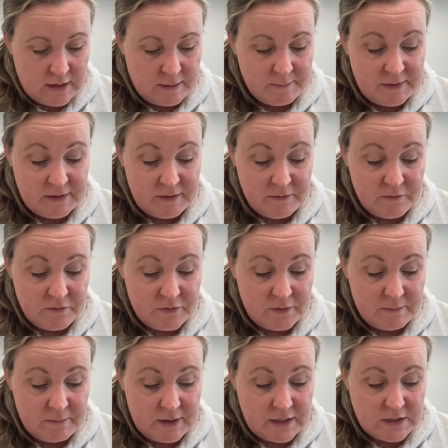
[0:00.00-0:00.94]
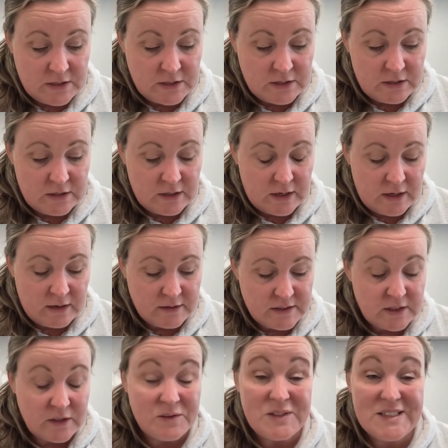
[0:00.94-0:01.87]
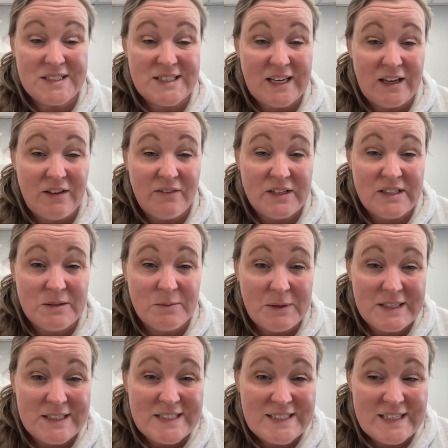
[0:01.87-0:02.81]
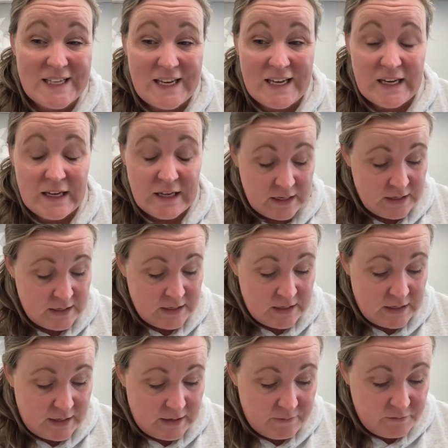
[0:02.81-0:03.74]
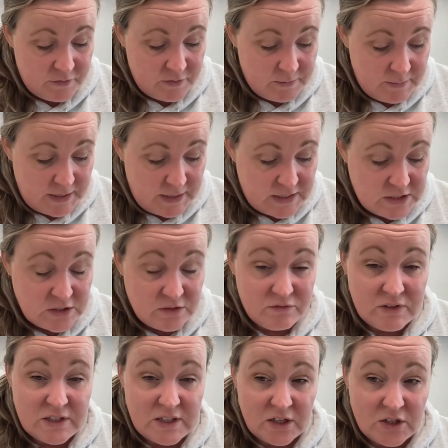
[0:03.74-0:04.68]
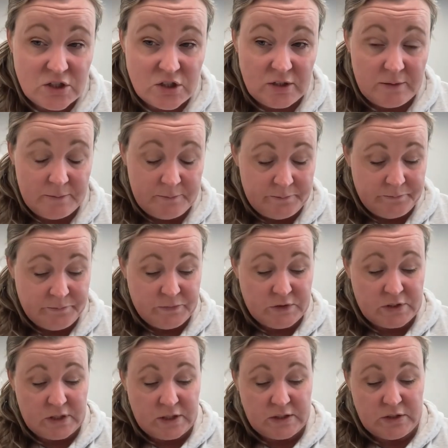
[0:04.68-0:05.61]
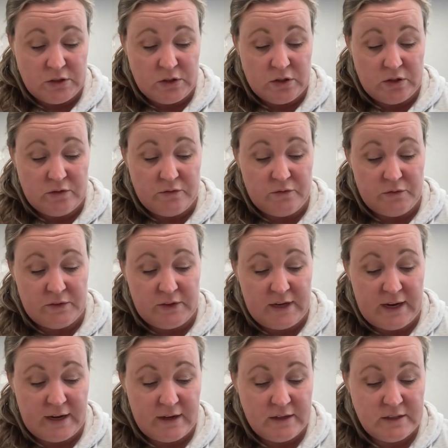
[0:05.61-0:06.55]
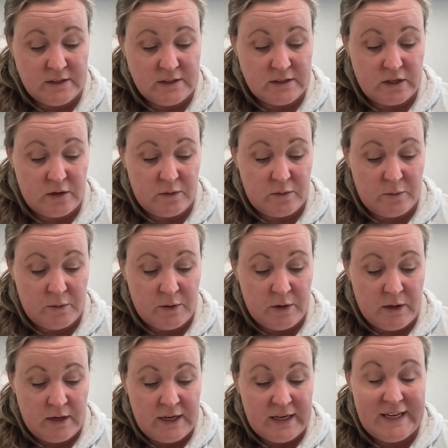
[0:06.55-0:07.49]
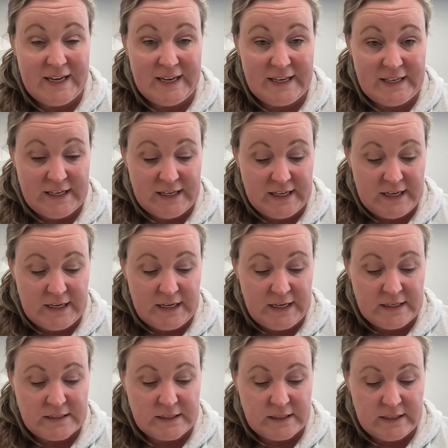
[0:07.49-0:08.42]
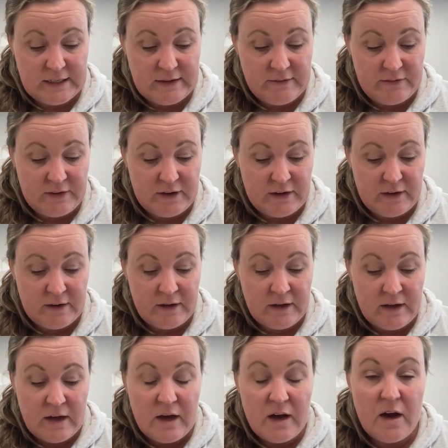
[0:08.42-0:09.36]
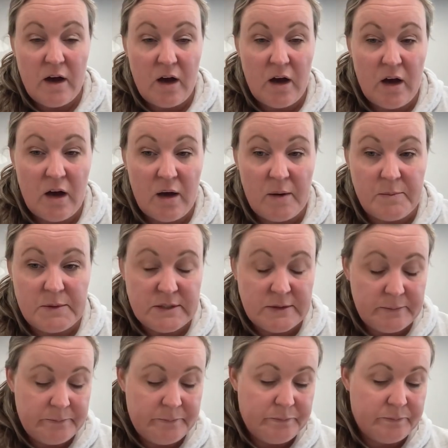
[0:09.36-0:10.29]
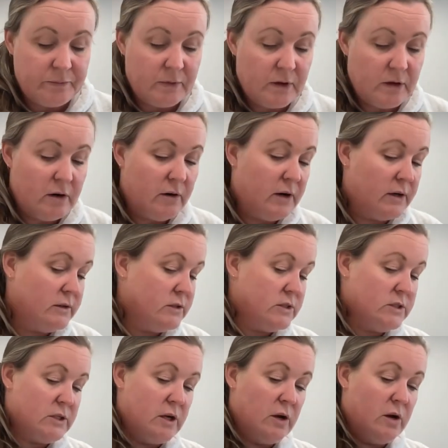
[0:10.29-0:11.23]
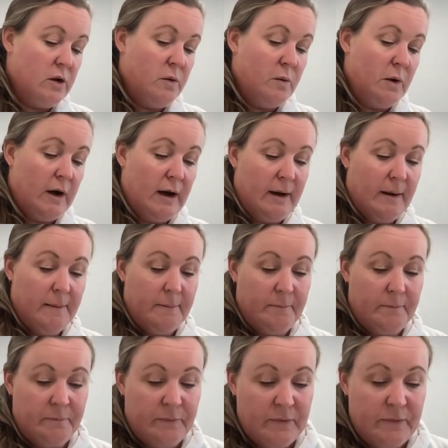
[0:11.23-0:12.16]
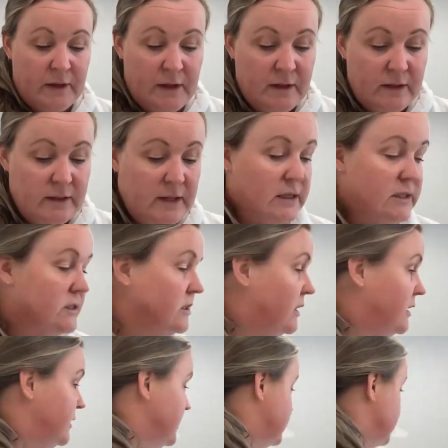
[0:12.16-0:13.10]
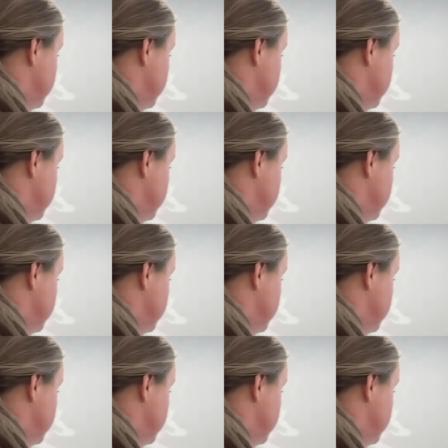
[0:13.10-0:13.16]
inflammation. So C, vitamin C, inflammation reduction. So it's good for that. So kidneys, liver, herbs. Right. So things like this